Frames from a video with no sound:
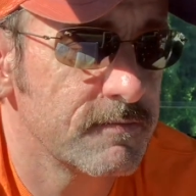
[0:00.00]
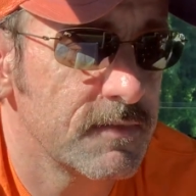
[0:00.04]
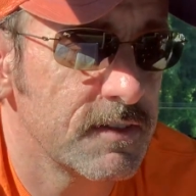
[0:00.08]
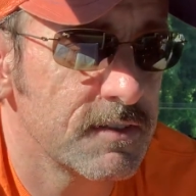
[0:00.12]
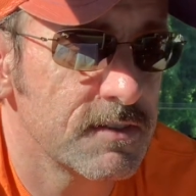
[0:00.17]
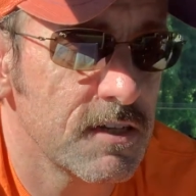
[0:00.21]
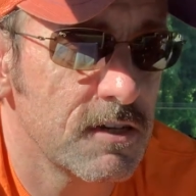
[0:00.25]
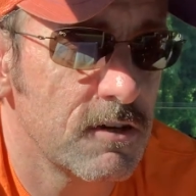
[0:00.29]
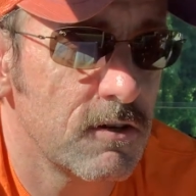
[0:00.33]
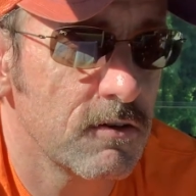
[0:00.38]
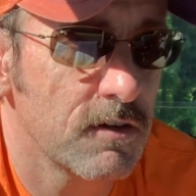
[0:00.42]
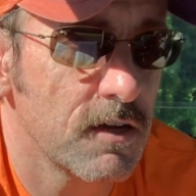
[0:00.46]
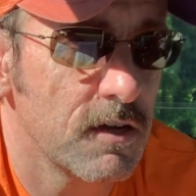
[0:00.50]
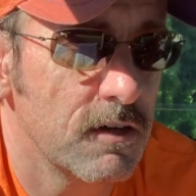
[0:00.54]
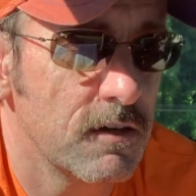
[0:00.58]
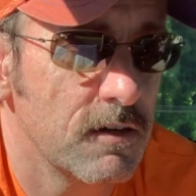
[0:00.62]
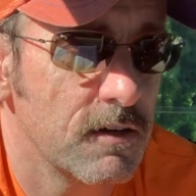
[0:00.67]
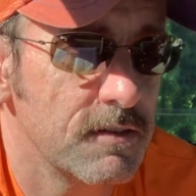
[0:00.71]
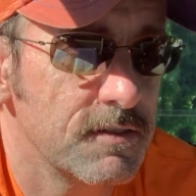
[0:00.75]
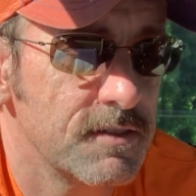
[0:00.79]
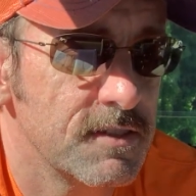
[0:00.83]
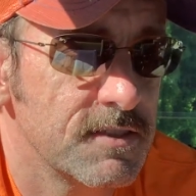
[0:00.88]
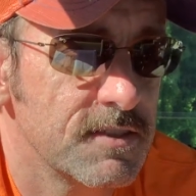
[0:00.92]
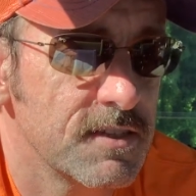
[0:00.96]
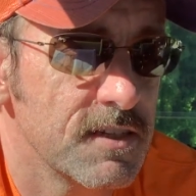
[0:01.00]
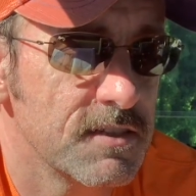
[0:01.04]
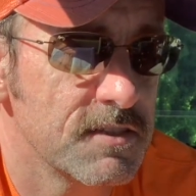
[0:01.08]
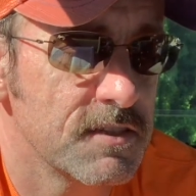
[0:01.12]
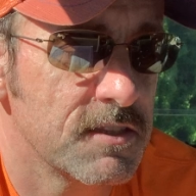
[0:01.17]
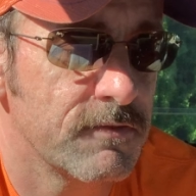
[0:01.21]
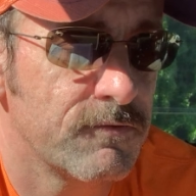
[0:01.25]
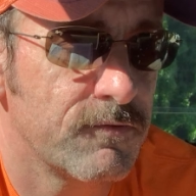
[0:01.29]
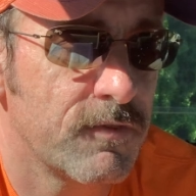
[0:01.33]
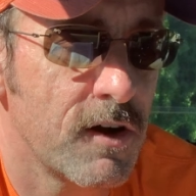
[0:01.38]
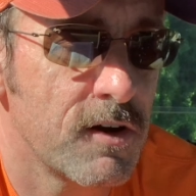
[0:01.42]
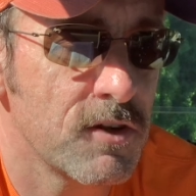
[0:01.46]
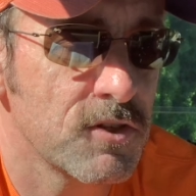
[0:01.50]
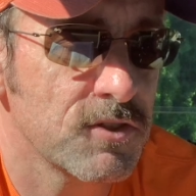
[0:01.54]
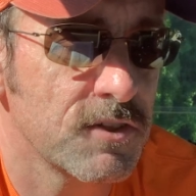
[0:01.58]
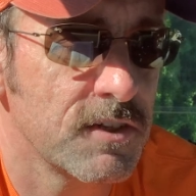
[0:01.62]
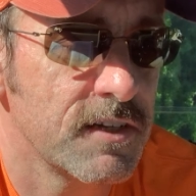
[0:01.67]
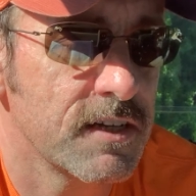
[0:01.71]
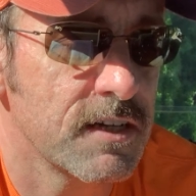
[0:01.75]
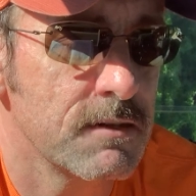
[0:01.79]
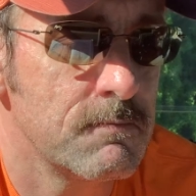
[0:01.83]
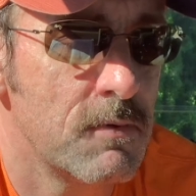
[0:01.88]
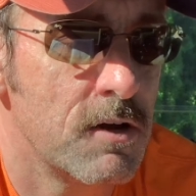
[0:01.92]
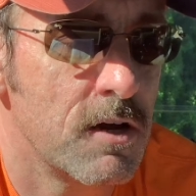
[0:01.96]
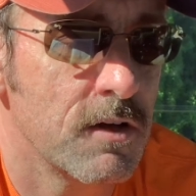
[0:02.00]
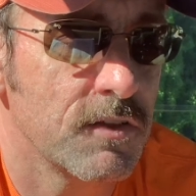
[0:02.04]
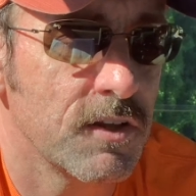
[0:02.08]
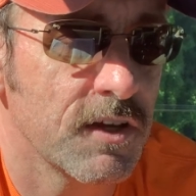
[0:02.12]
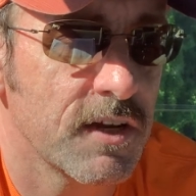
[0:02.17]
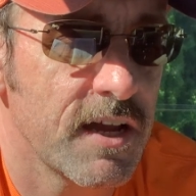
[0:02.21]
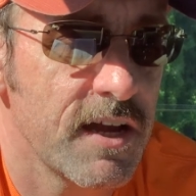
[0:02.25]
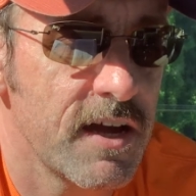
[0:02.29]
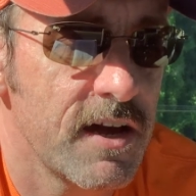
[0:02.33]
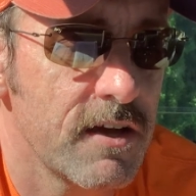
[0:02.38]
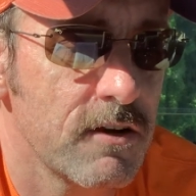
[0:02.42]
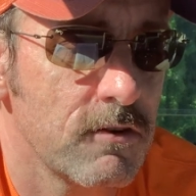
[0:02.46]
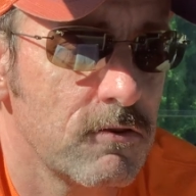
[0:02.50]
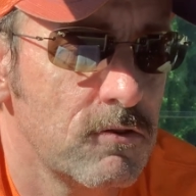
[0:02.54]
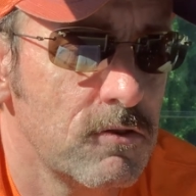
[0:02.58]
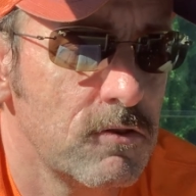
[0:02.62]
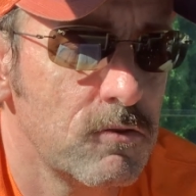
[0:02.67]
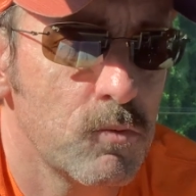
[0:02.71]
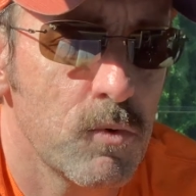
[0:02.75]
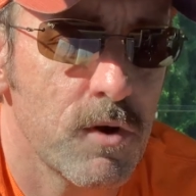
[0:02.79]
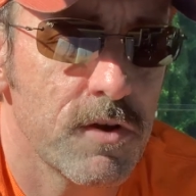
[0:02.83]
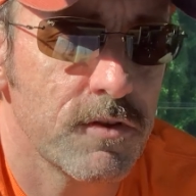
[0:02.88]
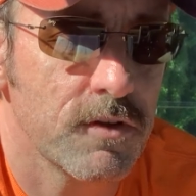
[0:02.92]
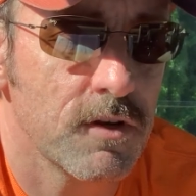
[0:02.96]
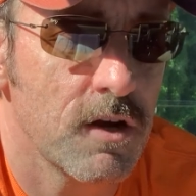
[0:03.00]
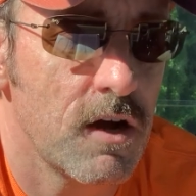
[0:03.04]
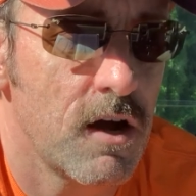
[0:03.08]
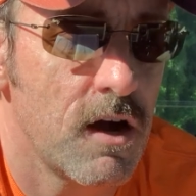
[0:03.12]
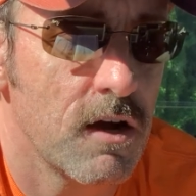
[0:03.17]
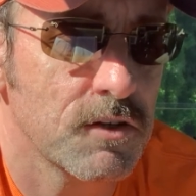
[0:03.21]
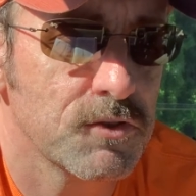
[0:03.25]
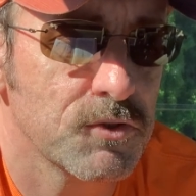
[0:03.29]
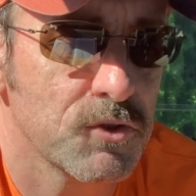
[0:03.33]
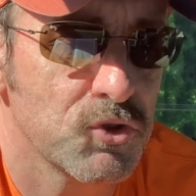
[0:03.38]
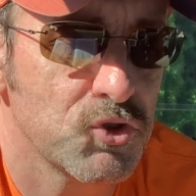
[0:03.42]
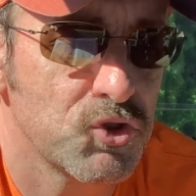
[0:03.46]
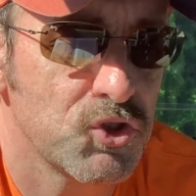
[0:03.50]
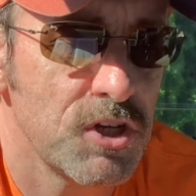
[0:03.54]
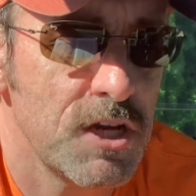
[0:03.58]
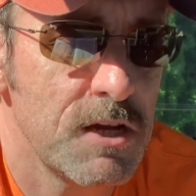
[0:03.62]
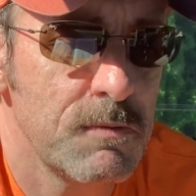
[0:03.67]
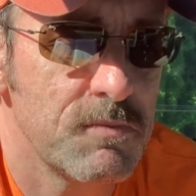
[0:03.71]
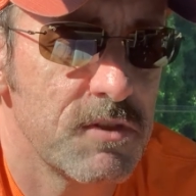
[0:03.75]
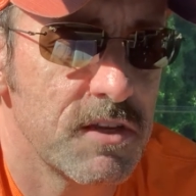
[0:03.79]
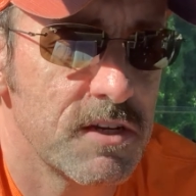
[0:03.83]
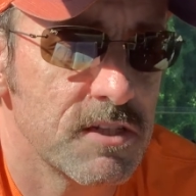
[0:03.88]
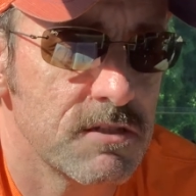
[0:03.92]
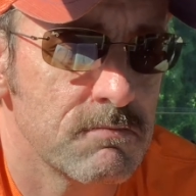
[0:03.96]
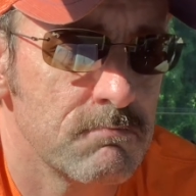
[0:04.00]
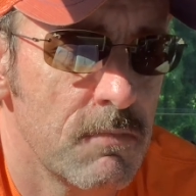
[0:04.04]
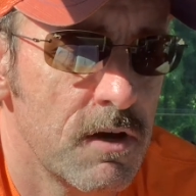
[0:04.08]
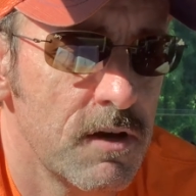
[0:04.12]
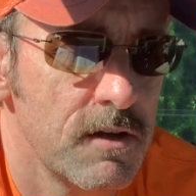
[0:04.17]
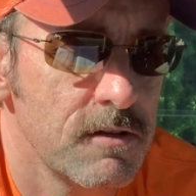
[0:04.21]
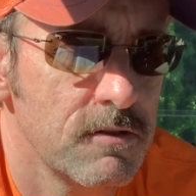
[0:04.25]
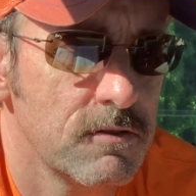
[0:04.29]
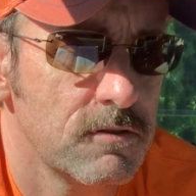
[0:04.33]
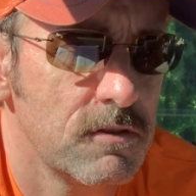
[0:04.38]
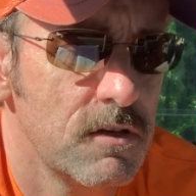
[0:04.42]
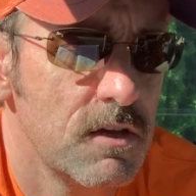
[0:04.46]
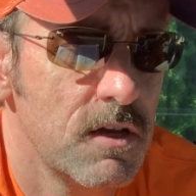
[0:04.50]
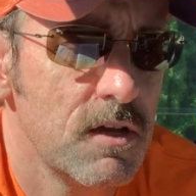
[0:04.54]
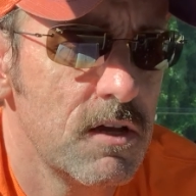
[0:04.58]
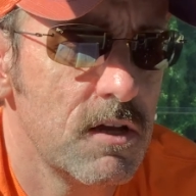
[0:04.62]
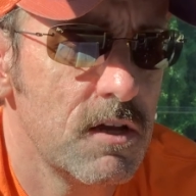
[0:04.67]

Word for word: It's all God's. He says, the firstling among the cattle, whether ox or sheep that is male,